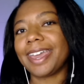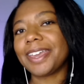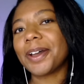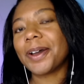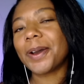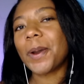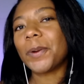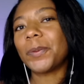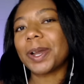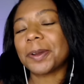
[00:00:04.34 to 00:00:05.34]
Hey
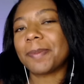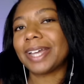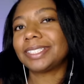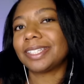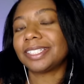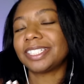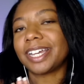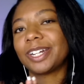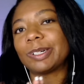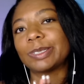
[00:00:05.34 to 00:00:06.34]
y'all, welcome back to the
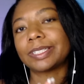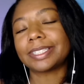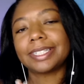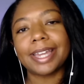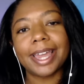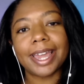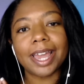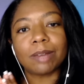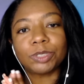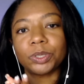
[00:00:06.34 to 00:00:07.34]
channel. So
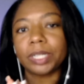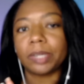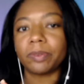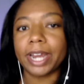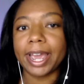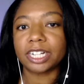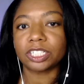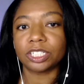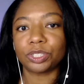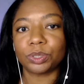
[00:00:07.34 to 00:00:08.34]
today I'm doing a reaction